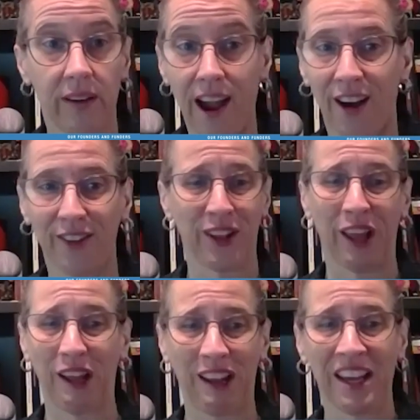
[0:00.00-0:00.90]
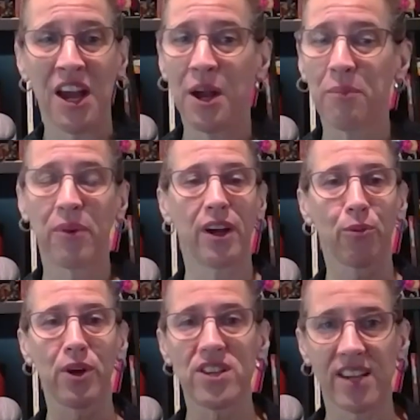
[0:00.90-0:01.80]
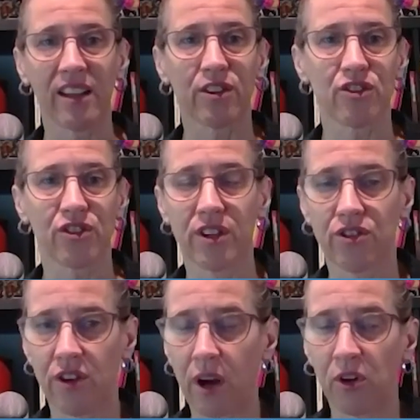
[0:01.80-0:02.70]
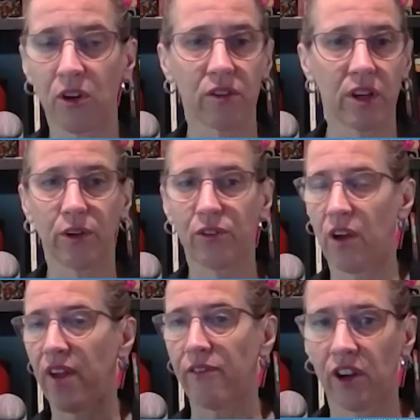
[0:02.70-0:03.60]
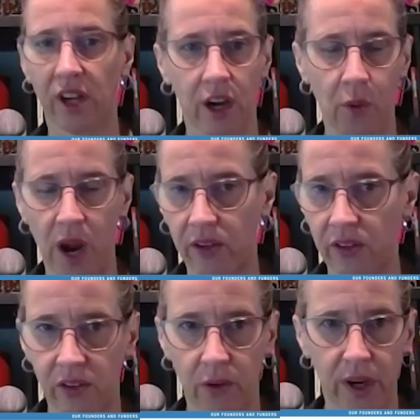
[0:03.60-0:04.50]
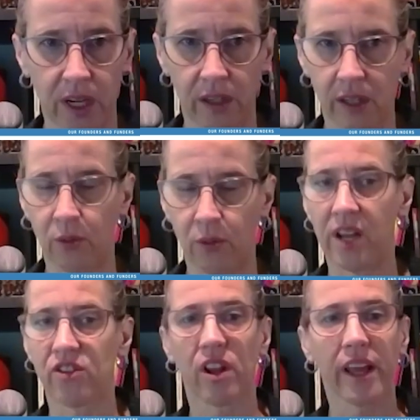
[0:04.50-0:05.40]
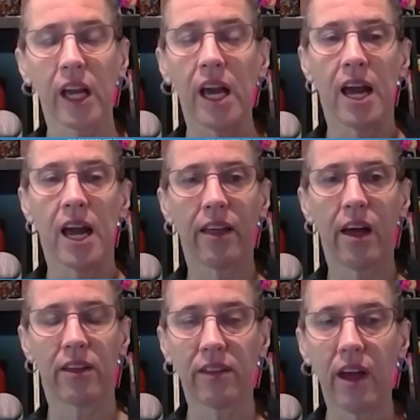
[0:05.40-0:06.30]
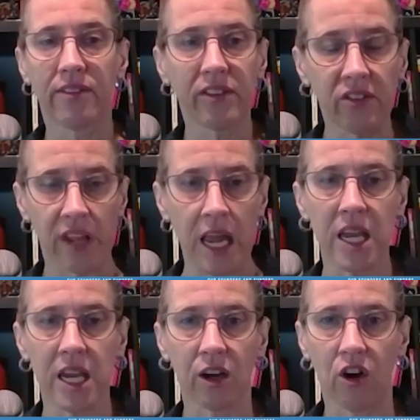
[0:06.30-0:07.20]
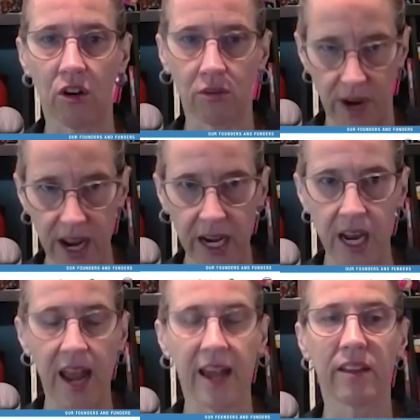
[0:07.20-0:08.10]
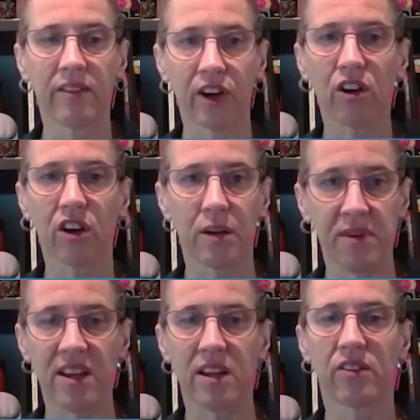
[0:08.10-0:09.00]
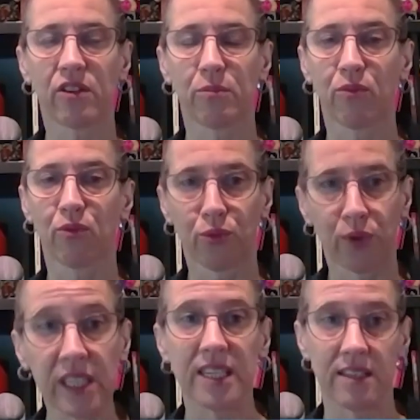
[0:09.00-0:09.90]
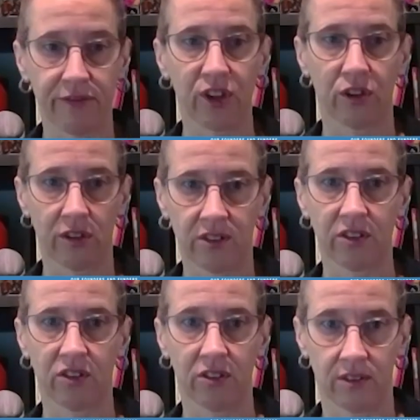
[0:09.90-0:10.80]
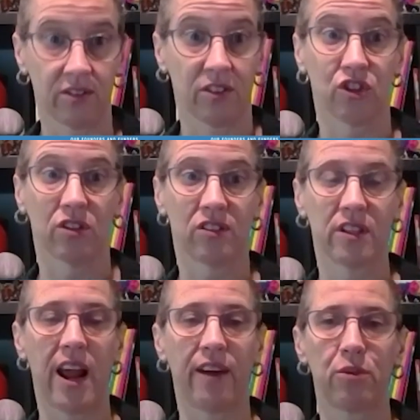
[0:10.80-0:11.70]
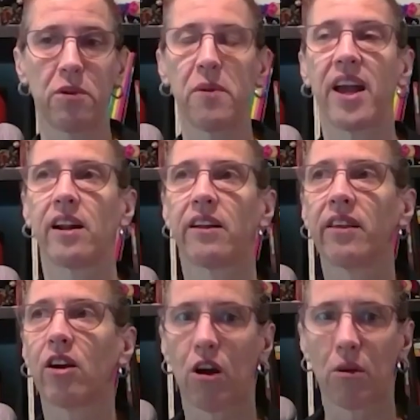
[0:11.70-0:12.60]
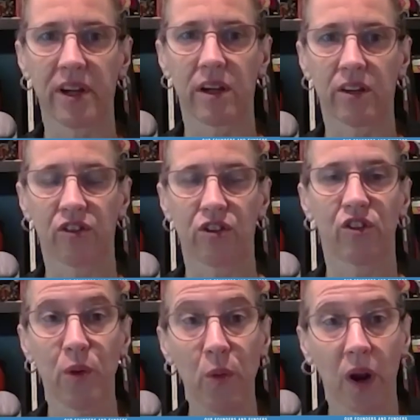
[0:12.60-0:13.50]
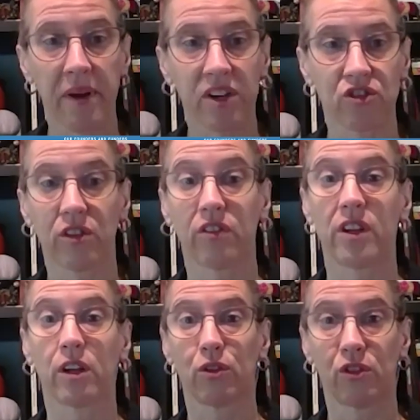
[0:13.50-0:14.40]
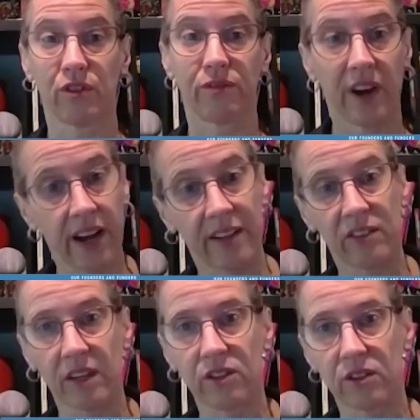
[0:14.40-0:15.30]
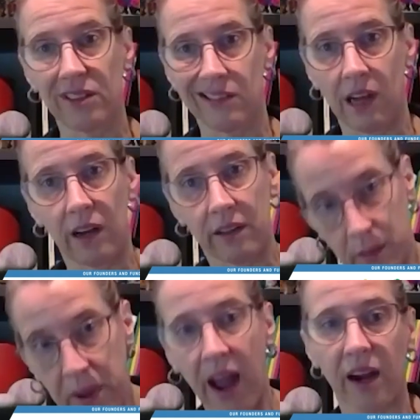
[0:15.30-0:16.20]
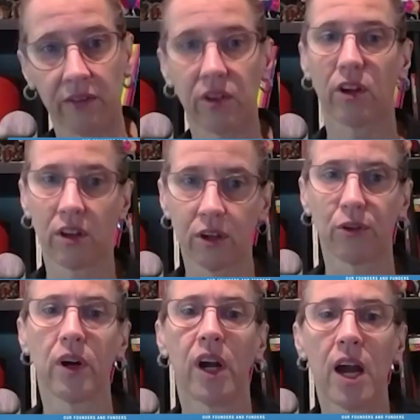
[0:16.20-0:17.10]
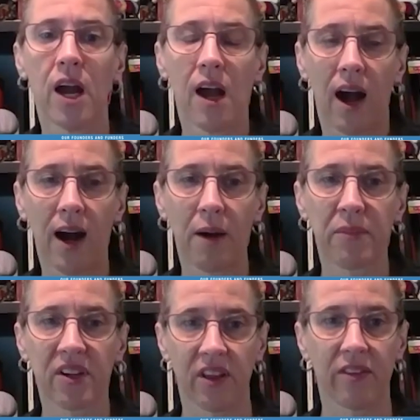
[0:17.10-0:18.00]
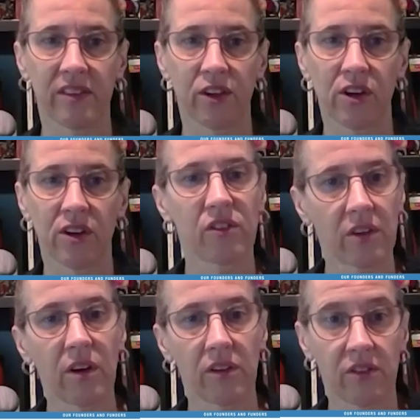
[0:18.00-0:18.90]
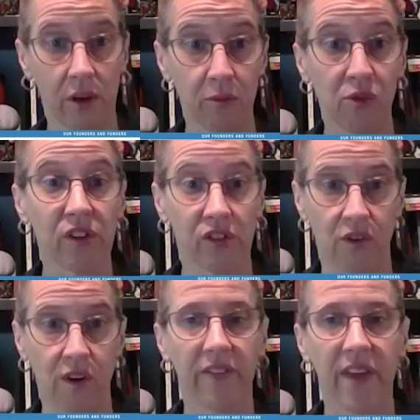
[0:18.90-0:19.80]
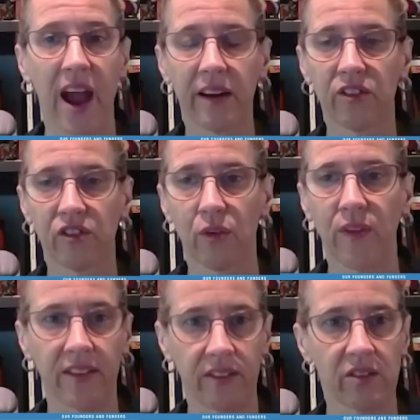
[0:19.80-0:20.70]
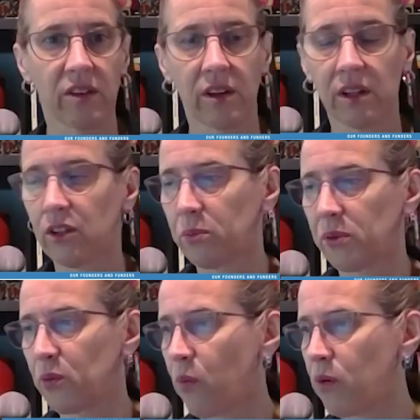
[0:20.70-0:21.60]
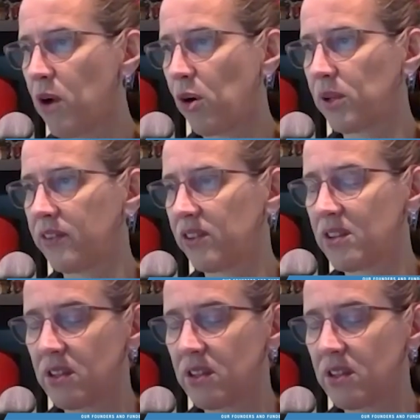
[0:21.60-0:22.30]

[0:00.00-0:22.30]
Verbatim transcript: down, like big retailers are in trouble. You know, South African Airways is going into liquidation. Like, this is hitting already and there are going to be some really difficult deci- decisions that have to be made and i think our big concern is we want to make sure that the inclusive finance sector is not at the back of the queue um, because i think there is uh, some risk around that and so that's a little bit what we're mobilizing to